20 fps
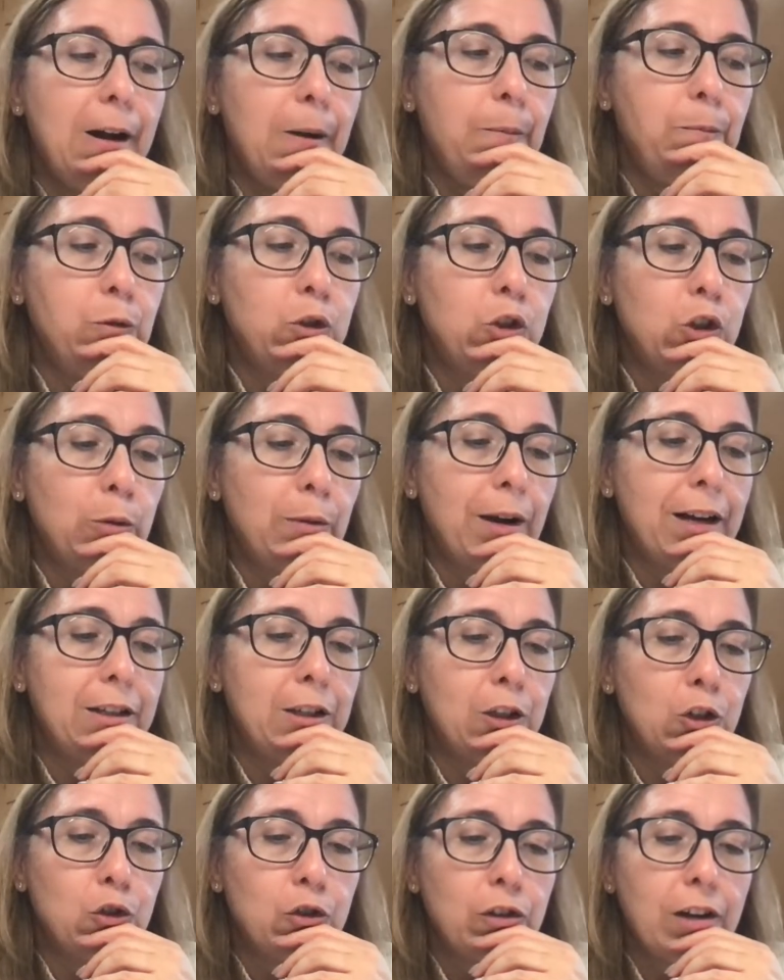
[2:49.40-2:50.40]
So my
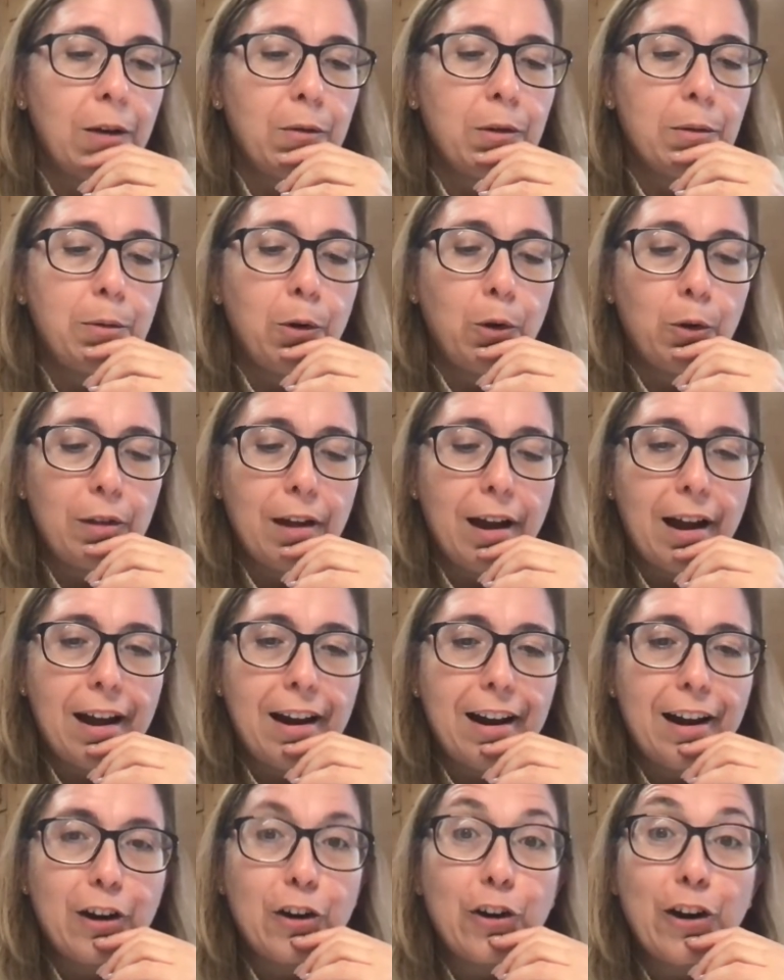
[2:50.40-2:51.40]
sister and I were both
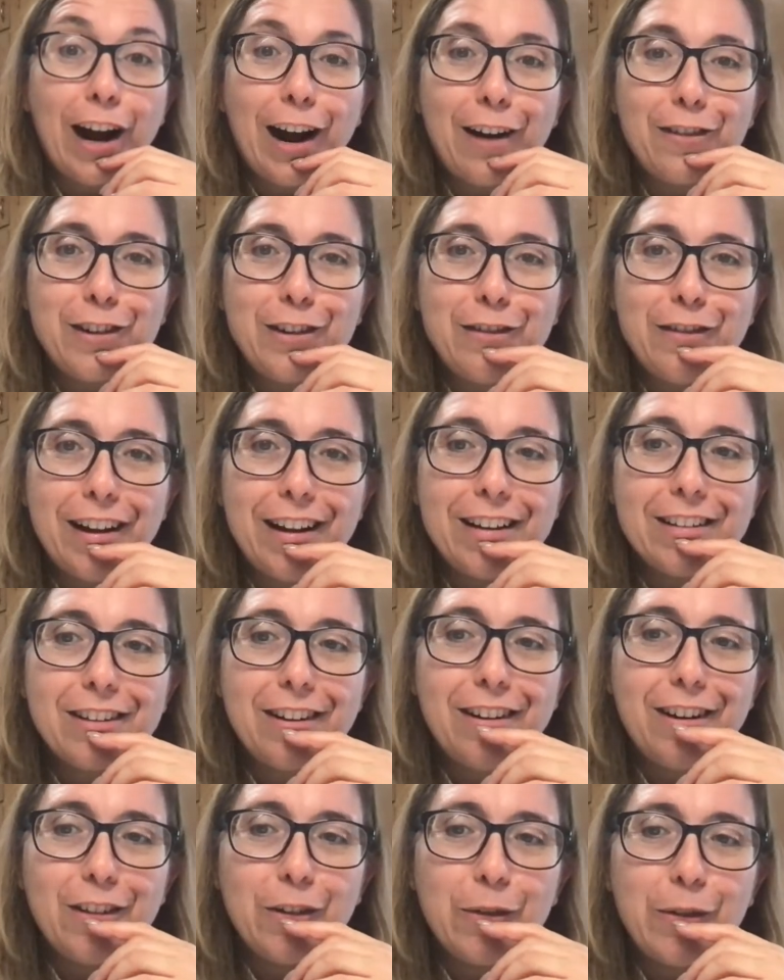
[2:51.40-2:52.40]
at a craft event
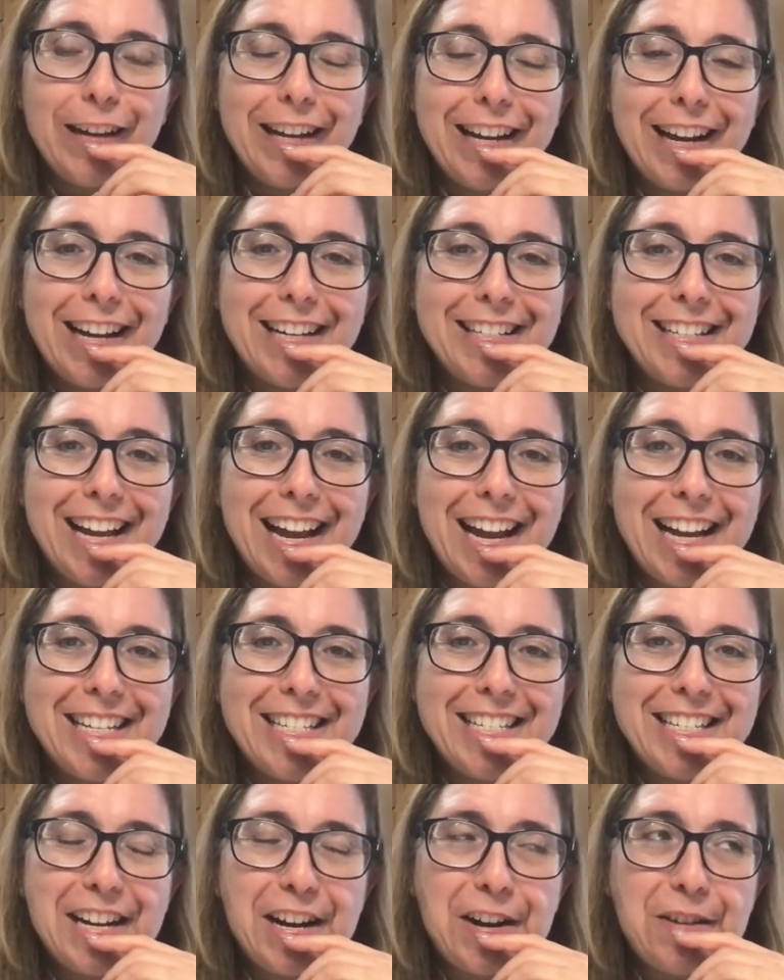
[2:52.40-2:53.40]
on the weekend,
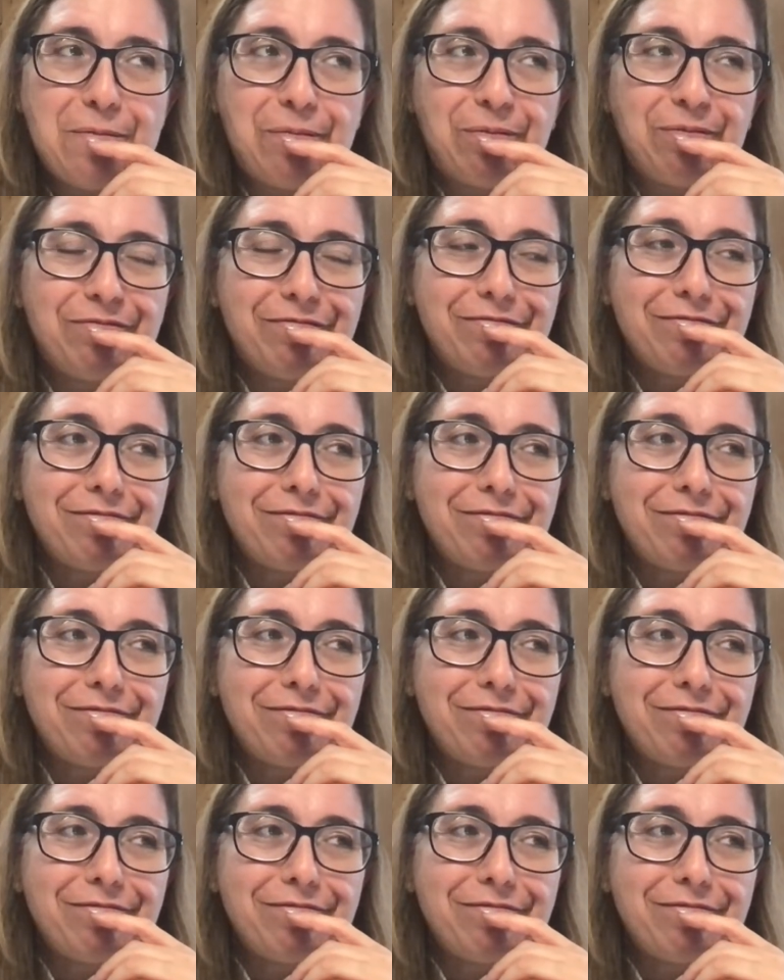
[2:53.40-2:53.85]
and